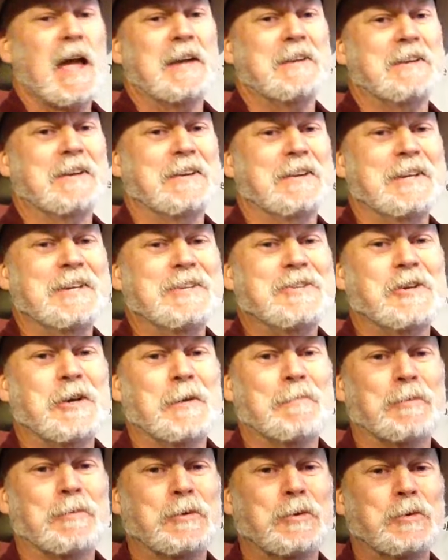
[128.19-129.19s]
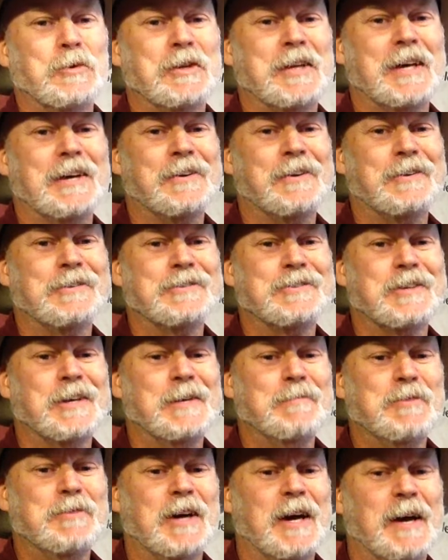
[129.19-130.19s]
That doesn't heat you up and cool you down all at the
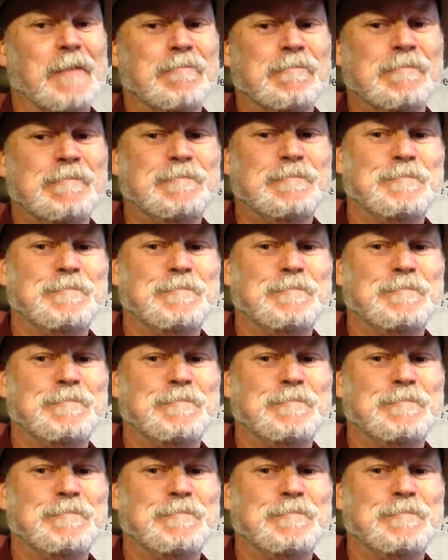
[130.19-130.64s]
same time.